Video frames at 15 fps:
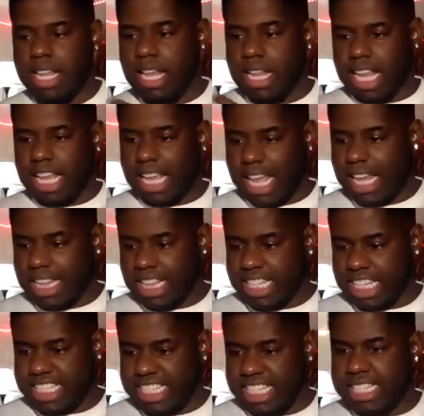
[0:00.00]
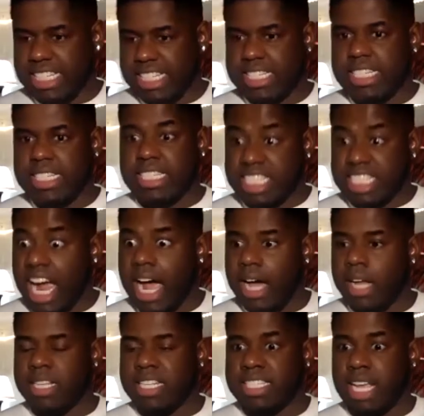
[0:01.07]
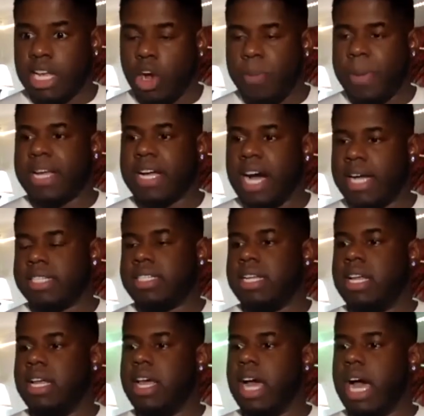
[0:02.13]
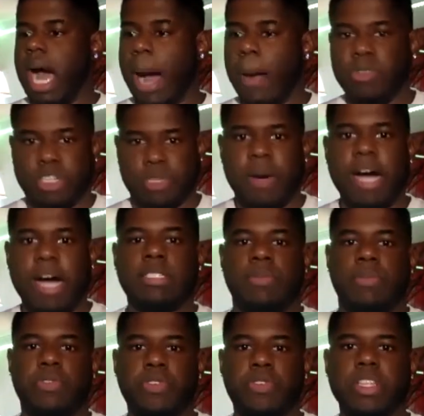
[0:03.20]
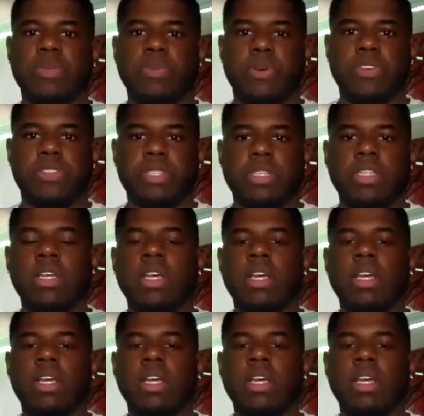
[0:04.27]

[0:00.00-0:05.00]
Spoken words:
like sees this child and is like, oh my gosh, I'm responsible for this person.